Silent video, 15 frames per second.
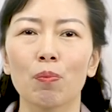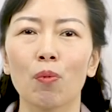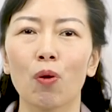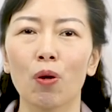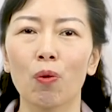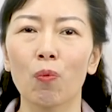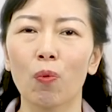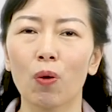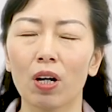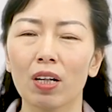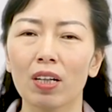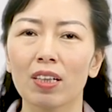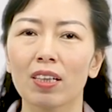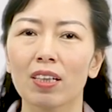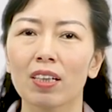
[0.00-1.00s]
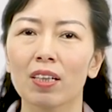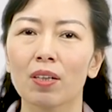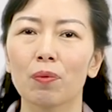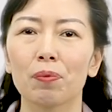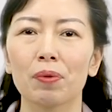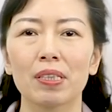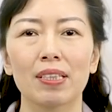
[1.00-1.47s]
more work
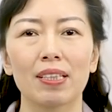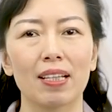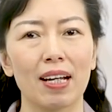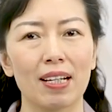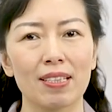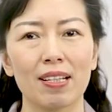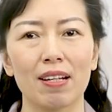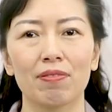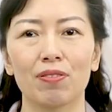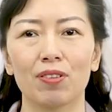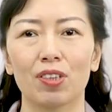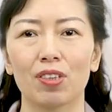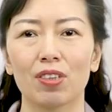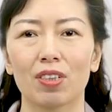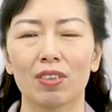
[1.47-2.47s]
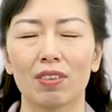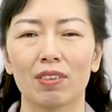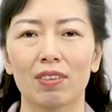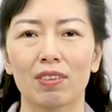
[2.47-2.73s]
with less effort.